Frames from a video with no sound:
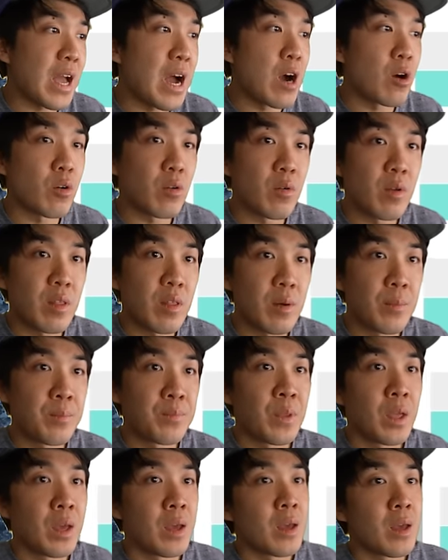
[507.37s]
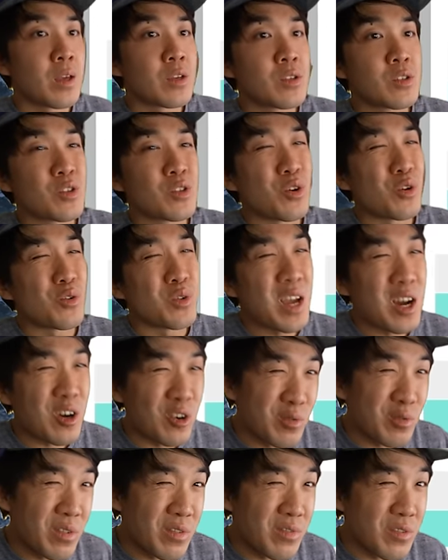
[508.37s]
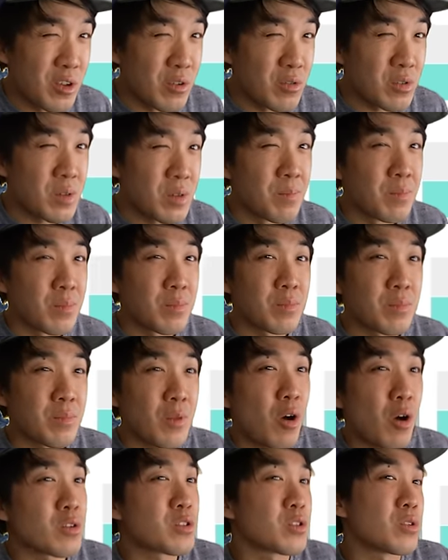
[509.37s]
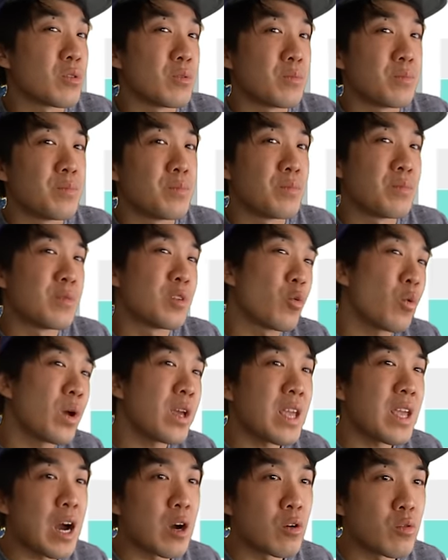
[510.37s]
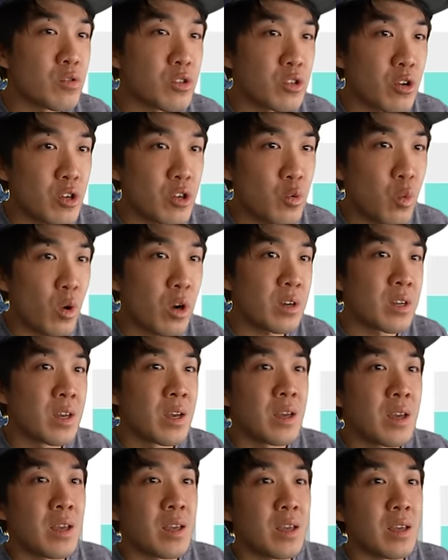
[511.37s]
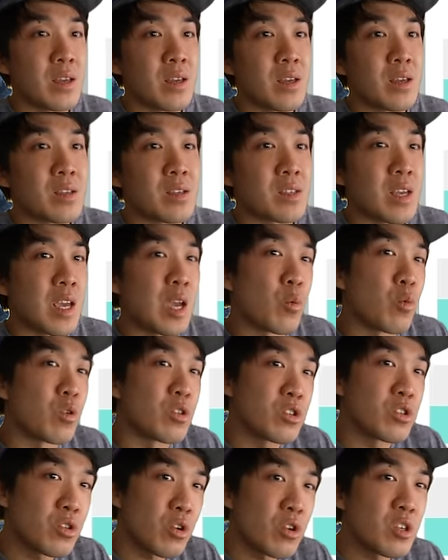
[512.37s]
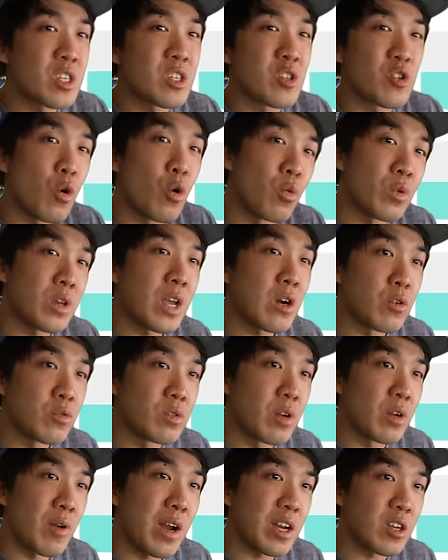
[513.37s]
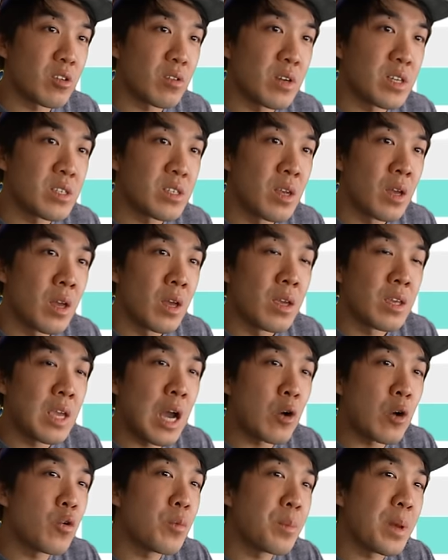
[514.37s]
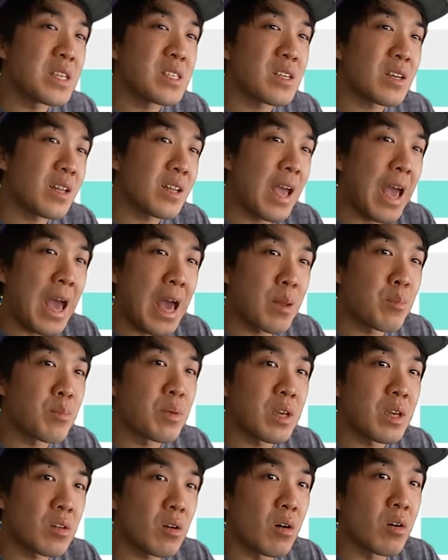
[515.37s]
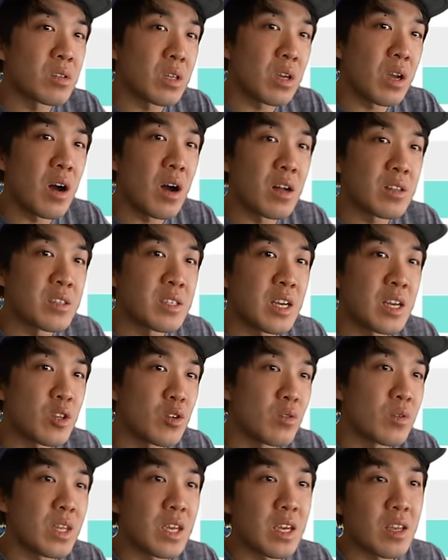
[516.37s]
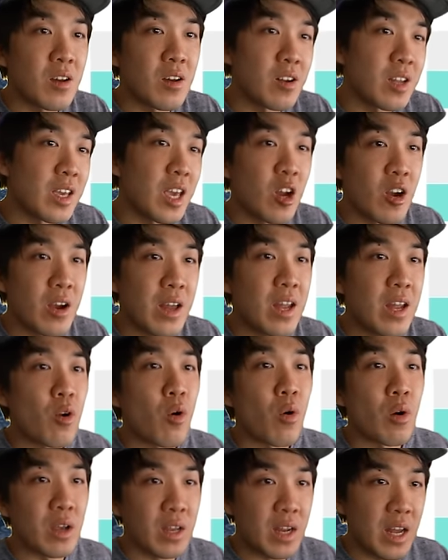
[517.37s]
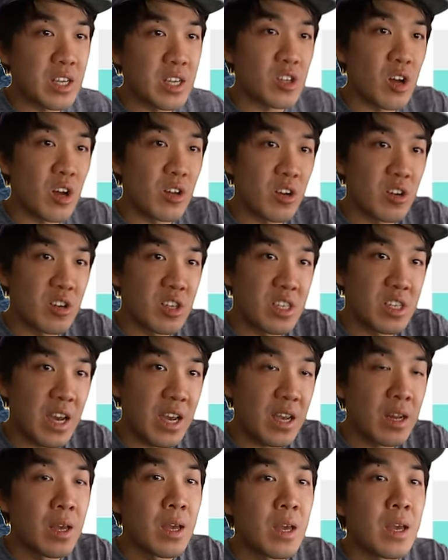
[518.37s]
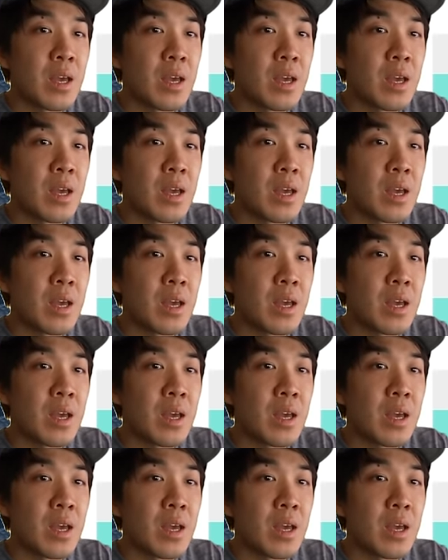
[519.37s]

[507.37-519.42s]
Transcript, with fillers: algorithm. So Yahoo refused. Also, the way Yahoo search worked is it would search its own Yahoo directories. Yahoo basically handpicked all the content you need on the internet organized on their site.